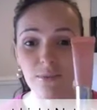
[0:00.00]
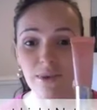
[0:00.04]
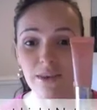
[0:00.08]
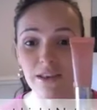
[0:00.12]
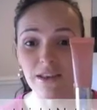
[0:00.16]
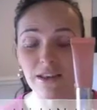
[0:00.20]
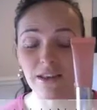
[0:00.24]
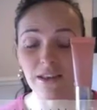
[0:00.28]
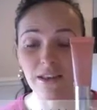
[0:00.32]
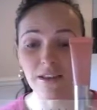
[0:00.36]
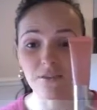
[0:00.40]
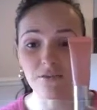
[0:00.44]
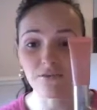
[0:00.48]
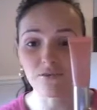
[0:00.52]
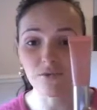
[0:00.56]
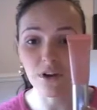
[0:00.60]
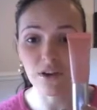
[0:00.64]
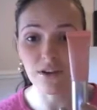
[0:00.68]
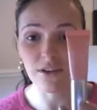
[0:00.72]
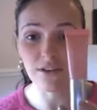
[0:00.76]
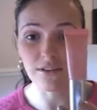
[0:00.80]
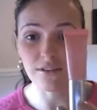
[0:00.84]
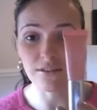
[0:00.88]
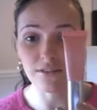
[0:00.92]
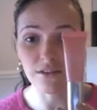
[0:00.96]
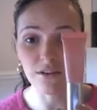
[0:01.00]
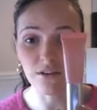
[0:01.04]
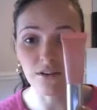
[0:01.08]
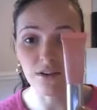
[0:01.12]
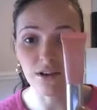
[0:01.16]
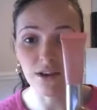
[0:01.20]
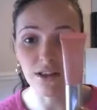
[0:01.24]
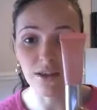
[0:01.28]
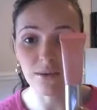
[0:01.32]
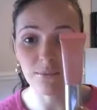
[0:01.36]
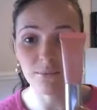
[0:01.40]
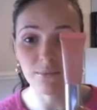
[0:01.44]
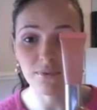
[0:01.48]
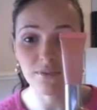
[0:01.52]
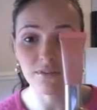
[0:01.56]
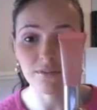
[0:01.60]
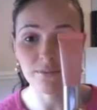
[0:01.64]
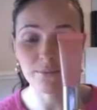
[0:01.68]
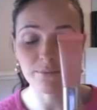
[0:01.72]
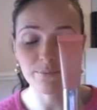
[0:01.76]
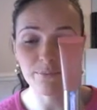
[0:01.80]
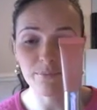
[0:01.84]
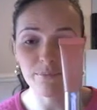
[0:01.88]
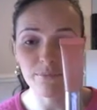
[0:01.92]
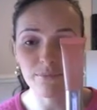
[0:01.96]
any kind of dryness in your lips
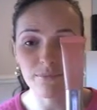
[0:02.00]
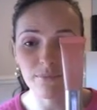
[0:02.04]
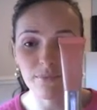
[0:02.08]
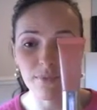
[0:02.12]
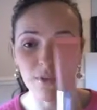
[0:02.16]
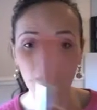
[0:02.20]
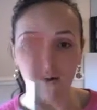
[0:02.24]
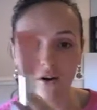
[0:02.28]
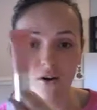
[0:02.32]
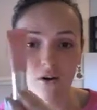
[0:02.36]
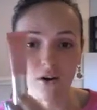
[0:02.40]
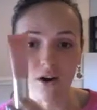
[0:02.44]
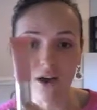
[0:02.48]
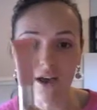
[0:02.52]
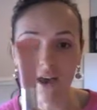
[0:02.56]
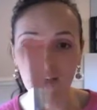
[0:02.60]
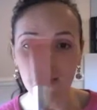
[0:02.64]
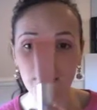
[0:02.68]
or